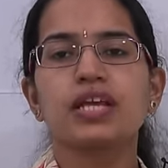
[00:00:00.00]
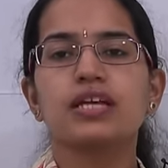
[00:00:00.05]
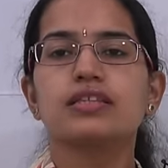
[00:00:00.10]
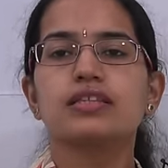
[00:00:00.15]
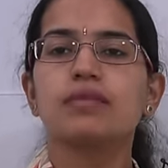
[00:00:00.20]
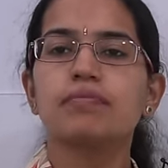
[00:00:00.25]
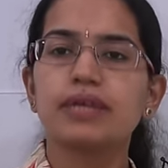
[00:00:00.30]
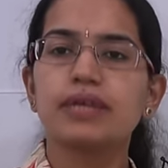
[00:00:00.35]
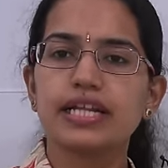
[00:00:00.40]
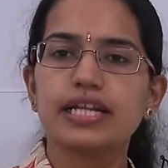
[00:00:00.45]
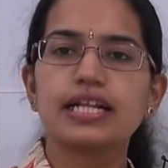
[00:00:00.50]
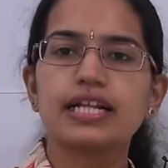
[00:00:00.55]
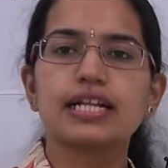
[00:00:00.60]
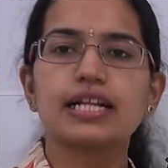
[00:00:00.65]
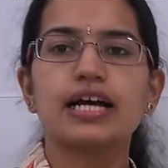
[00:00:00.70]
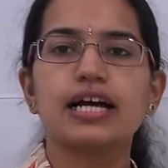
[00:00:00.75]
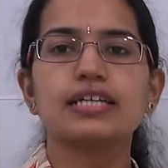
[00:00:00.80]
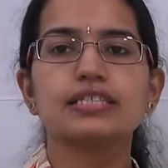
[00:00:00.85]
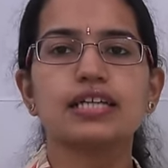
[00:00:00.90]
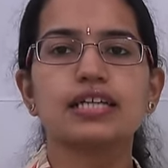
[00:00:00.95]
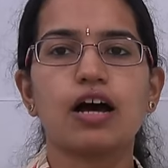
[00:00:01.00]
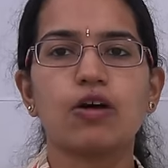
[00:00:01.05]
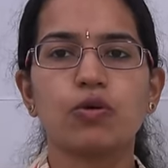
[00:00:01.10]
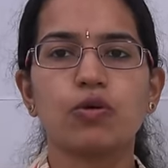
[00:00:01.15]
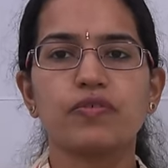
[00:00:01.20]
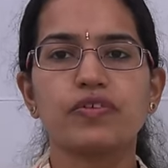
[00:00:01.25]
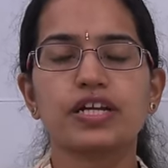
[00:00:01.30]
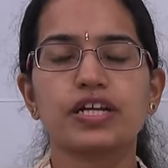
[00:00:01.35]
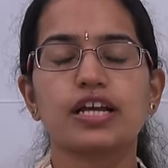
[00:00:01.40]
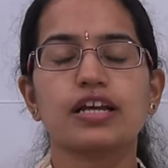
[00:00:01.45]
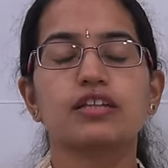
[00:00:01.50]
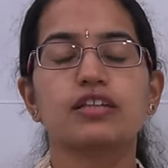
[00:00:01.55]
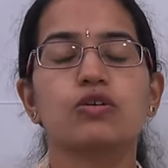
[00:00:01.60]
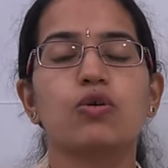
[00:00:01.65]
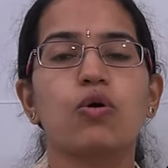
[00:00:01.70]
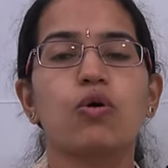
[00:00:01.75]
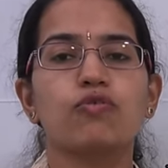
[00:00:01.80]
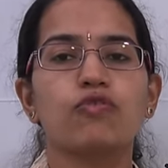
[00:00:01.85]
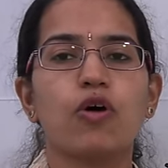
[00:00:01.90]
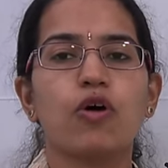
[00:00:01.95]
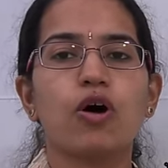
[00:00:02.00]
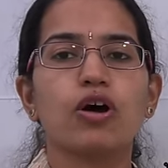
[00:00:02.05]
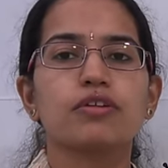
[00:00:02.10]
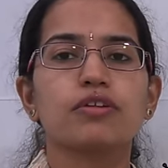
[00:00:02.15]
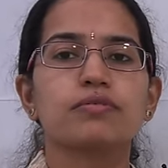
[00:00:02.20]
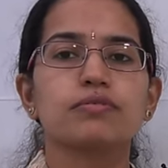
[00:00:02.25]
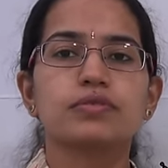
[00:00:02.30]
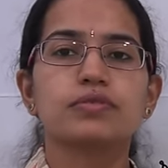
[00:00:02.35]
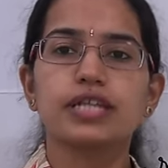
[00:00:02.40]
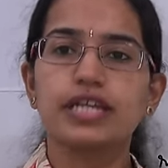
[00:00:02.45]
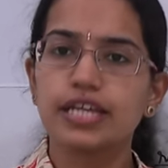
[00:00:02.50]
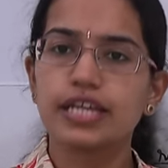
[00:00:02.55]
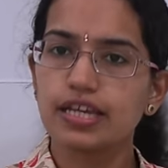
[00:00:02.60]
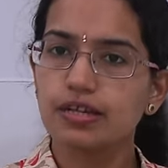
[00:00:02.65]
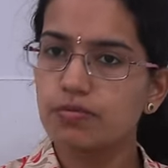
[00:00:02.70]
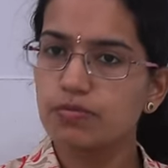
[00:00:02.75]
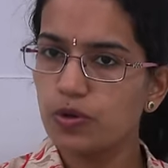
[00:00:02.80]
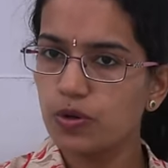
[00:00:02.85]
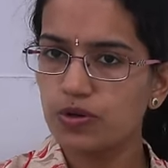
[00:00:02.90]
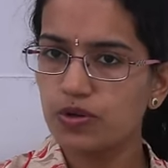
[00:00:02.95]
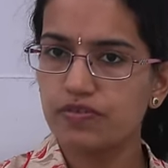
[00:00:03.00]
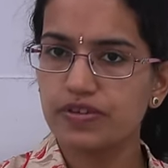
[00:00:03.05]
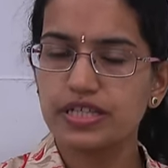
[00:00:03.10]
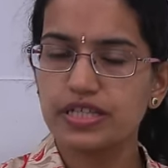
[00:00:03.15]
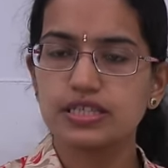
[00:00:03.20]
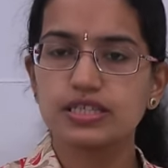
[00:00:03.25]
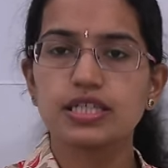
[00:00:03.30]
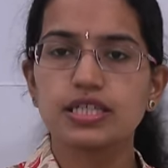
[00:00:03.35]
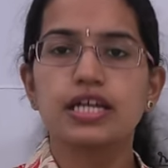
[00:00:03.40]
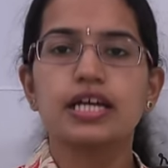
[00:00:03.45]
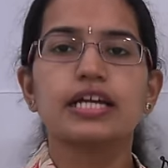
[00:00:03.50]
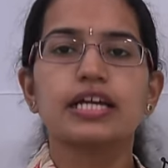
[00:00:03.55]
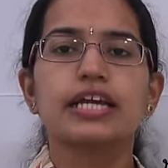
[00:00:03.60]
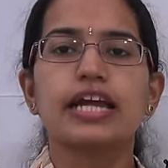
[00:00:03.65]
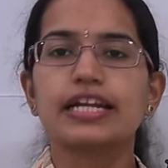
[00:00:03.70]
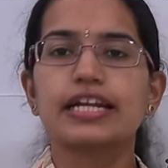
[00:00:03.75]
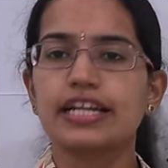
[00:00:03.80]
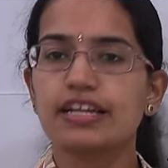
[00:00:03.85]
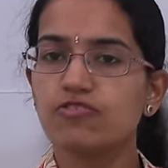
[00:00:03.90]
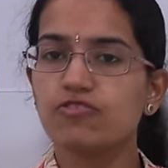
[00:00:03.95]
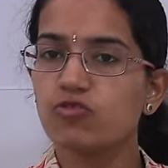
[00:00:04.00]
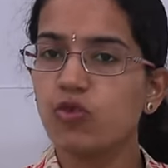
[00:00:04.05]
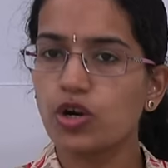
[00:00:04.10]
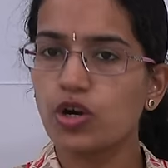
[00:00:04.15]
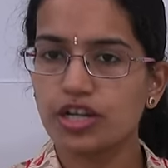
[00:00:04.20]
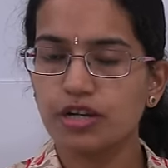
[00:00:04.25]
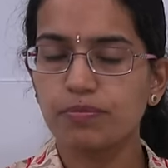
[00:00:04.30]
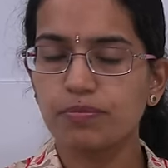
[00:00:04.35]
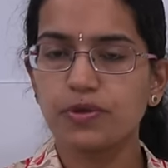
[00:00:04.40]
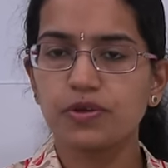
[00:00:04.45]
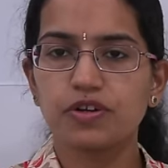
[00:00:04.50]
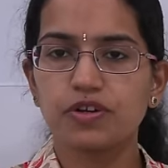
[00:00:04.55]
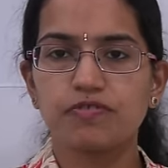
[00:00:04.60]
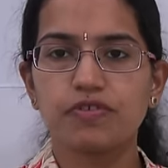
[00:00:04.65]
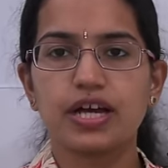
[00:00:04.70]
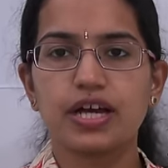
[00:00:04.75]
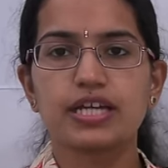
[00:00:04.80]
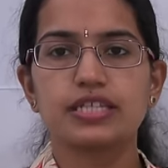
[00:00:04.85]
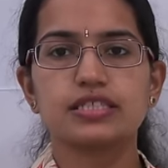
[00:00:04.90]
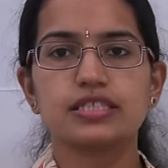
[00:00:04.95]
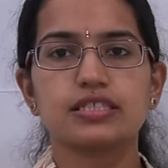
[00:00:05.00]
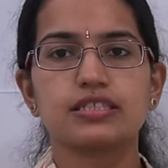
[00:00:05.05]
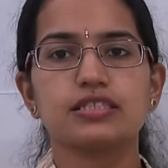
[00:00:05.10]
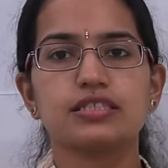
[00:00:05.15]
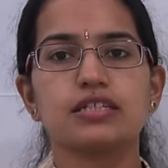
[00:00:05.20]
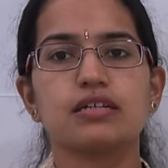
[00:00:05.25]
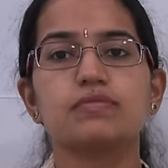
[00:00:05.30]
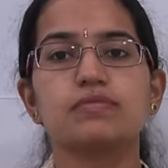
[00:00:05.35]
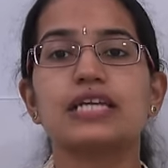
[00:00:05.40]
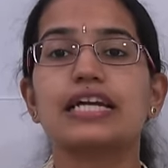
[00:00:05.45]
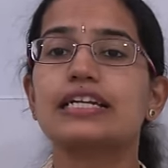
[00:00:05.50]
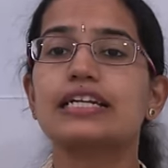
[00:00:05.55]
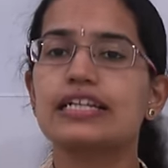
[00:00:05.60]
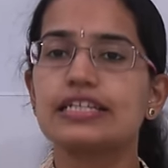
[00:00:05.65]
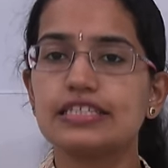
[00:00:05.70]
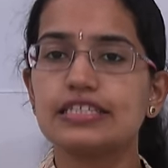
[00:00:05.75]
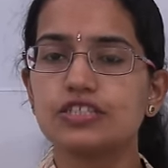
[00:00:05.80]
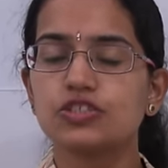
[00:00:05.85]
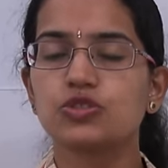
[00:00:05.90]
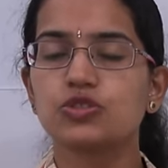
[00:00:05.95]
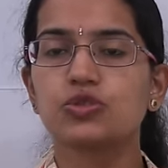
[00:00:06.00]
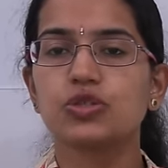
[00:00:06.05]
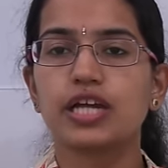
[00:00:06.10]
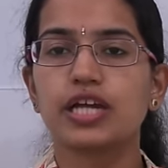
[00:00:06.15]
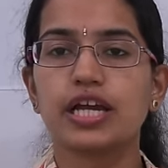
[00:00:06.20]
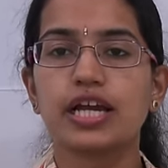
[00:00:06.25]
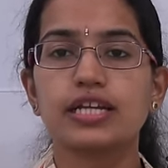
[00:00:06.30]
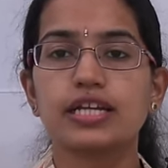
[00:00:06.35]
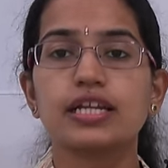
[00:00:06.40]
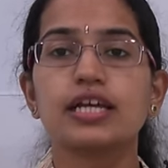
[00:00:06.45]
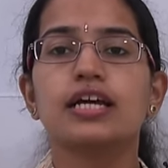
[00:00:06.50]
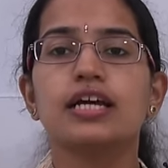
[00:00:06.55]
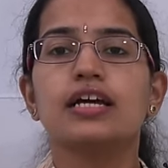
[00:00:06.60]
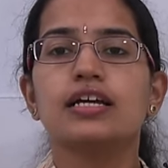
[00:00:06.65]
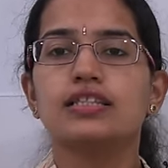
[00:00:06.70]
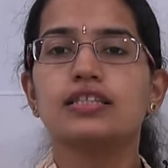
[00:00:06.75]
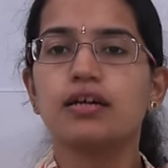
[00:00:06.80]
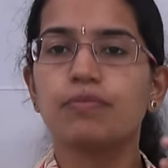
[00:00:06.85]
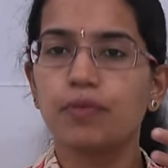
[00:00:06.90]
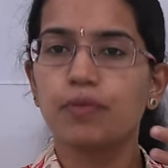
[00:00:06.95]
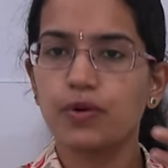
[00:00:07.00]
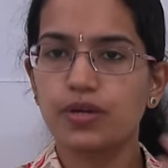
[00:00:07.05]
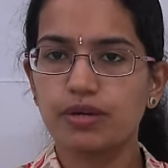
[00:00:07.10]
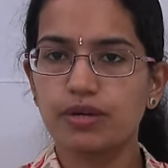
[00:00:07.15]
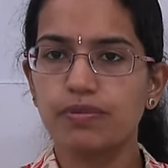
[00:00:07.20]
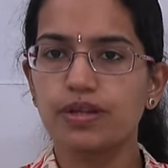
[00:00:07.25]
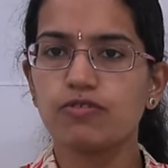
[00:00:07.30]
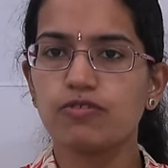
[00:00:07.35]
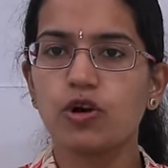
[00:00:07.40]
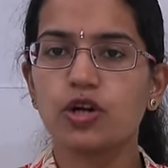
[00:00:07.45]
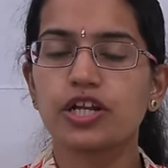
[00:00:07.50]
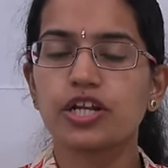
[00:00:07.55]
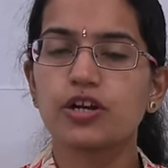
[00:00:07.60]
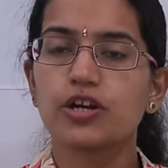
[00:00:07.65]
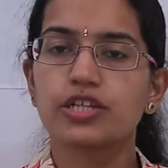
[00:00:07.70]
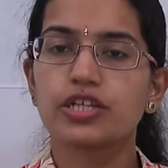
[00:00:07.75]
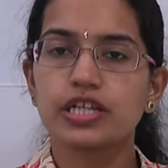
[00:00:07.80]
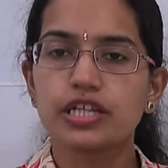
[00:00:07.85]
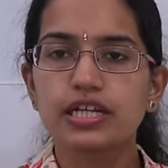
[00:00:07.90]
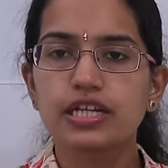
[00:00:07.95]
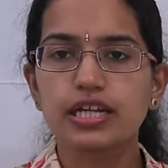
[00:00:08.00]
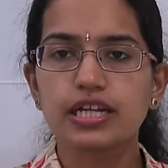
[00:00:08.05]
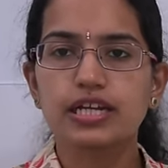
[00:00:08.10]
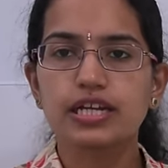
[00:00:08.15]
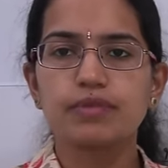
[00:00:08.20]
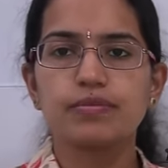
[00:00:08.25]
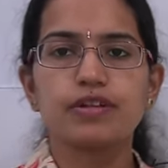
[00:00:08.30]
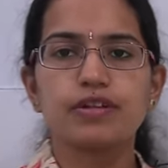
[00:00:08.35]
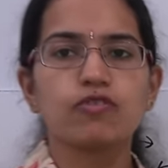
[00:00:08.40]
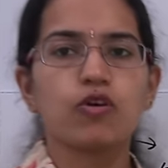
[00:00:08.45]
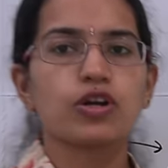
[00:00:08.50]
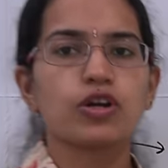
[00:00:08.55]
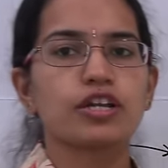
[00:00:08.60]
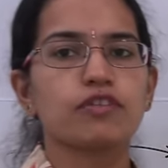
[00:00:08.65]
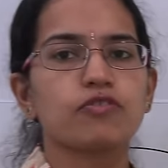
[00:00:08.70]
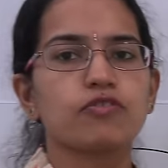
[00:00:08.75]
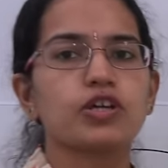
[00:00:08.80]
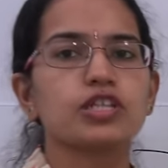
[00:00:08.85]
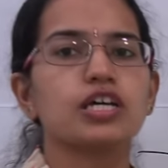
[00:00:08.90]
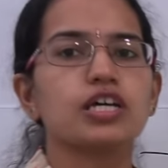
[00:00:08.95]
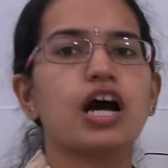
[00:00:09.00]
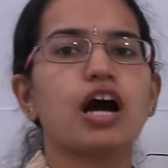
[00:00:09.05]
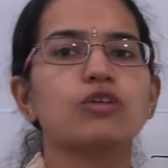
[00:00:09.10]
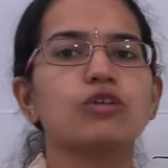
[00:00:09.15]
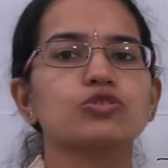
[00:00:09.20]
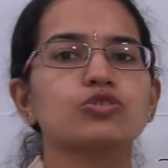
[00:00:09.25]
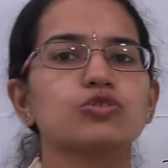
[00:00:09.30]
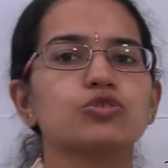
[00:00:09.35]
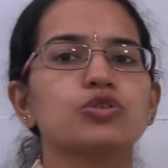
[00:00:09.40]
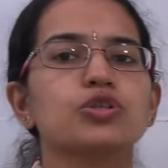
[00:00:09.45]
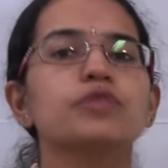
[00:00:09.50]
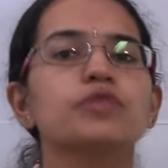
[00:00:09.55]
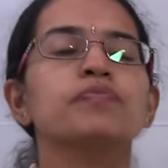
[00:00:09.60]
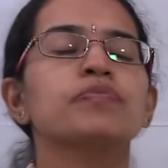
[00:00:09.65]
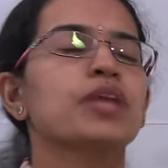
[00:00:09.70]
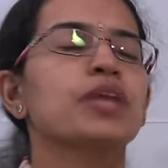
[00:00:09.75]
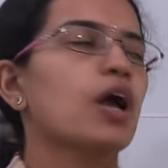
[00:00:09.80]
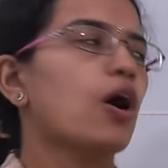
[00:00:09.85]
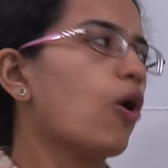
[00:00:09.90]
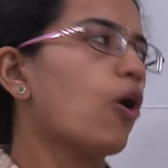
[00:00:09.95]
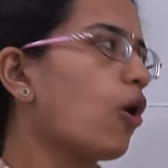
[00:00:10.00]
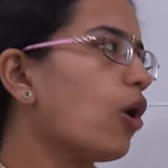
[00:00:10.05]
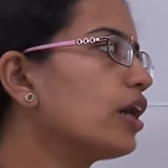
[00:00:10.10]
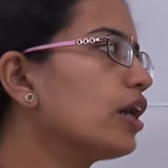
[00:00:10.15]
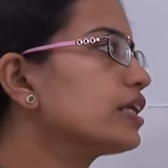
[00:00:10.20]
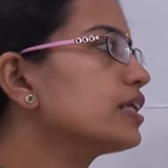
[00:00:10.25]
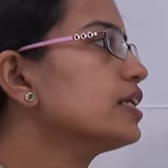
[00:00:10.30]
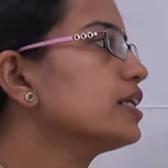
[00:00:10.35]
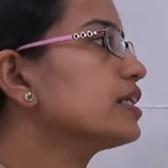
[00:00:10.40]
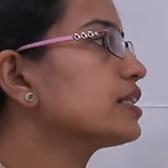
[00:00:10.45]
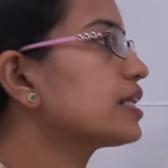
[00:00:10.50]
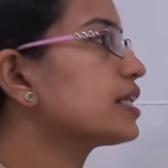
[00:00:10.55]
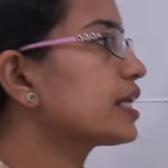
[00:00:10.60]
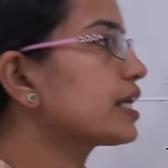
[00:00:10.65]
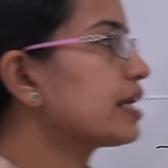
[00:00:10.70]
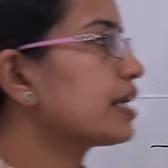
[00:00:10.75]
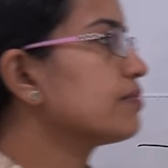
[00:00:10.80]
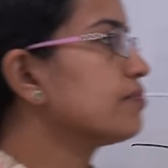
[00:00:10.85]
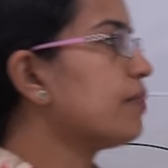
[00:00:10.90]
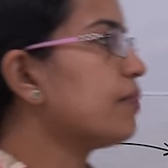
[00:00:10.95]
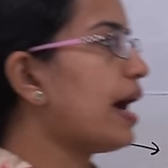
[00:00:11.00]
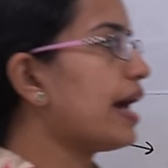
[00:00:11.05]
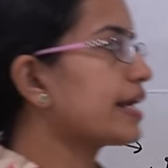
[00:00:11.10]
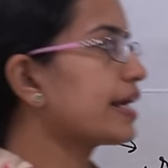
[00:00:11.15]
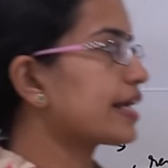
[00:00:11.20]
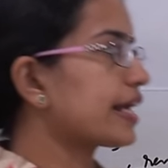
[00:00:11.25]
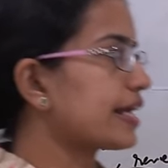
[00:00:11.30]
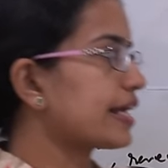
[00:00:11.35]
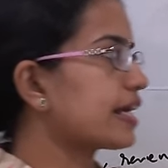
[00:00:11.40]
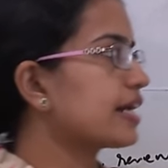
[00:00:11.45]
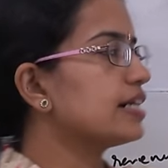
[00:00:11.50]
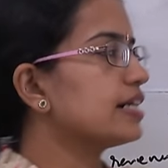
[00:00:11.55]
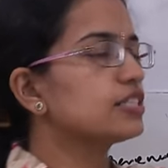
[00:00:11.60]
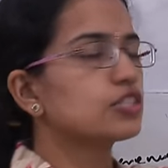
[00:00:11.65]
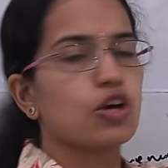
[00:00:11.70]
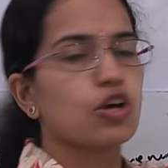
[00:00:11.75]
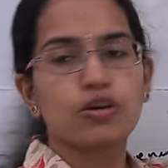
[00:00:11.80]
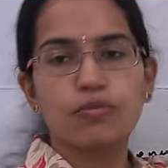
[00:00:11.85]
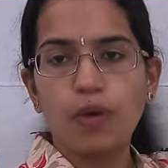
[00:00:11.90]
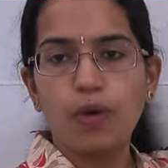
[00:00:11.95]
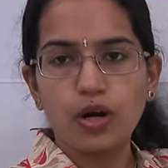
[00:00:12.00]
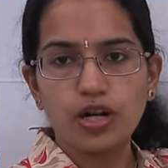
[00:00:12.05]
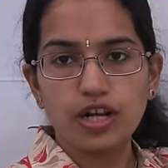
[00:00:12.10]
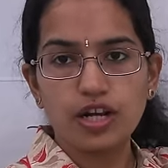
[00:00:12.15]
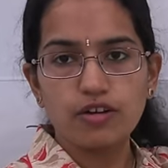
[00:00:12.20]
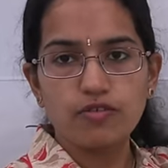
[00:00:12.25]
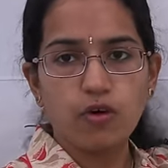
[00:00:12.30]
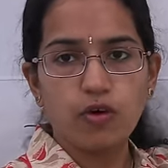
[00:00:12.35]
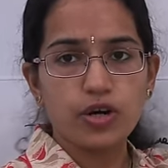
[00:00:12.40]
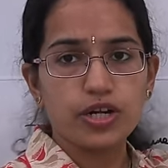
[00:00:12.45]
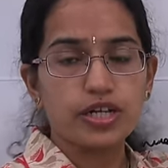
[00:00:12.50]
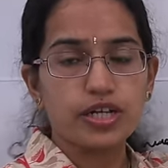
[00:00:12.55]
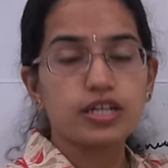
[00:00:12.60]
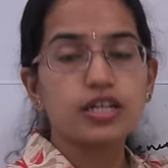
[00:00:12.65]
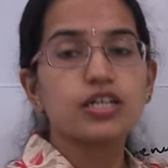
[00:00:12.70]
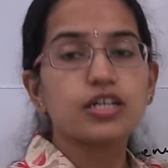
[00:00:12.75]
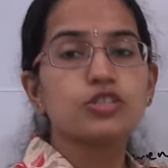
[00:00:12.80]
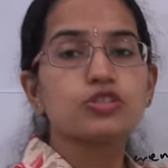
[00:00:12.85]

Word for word: The middle class, however, can go for digging bore wells, getting water purifier systems at least to get the potable water or the drinkable water for the household, or they can buy tankers or bottled water.